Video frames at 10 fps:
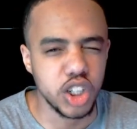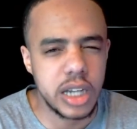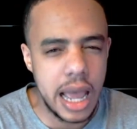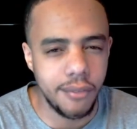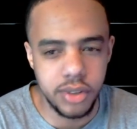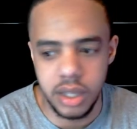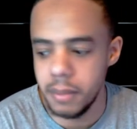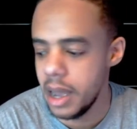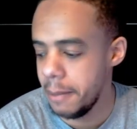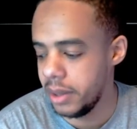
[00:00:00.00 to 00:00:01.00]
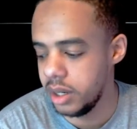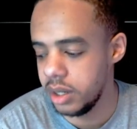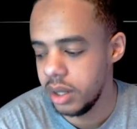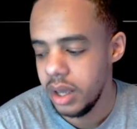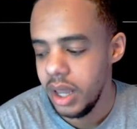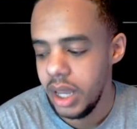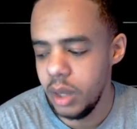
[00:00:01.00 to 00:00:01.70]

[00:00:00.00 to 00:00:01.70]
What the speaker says: good athlete, in my opinion, he